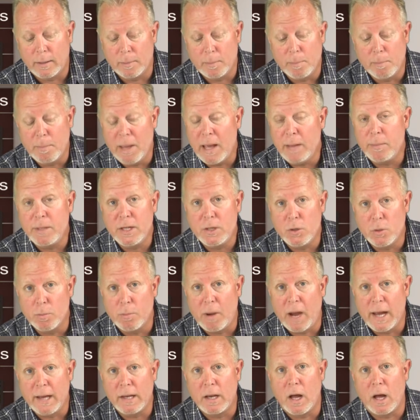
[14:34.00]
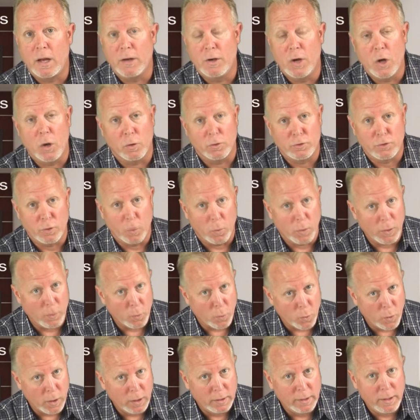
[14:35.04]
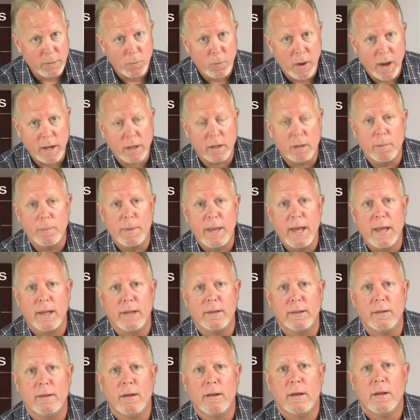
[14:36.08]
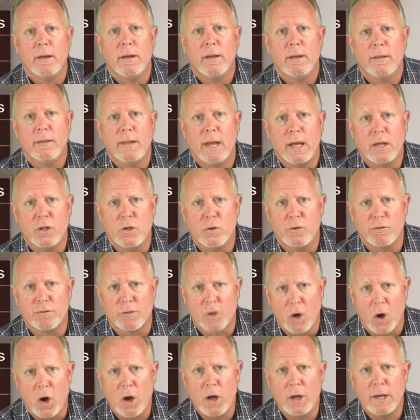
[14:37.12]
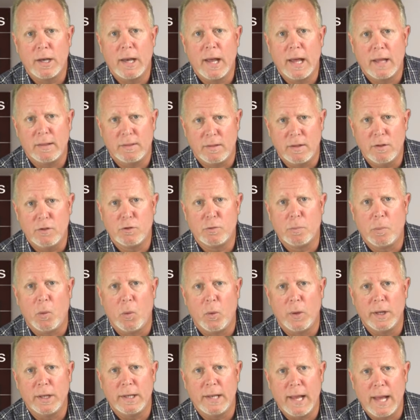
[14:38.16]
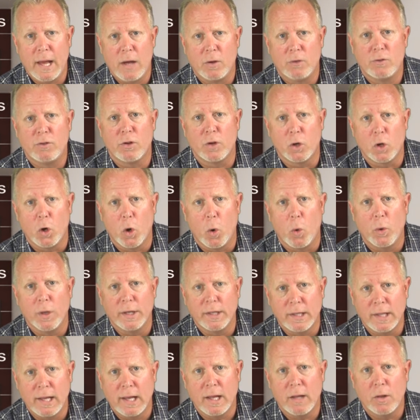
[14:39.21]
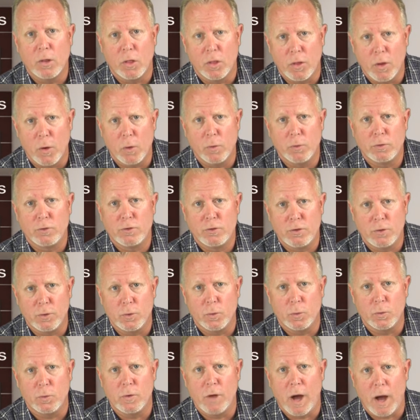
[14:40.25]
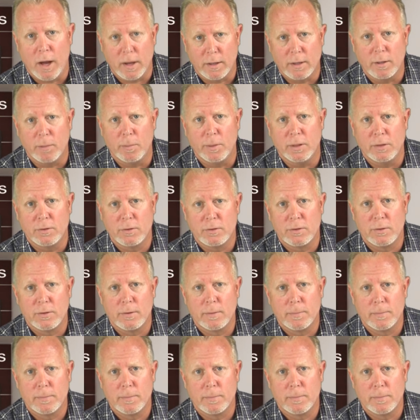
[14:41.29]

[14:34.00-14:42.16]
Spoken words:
maybe you might not know. So we really recommend that you've gone at this point down to go and get those 2 documents.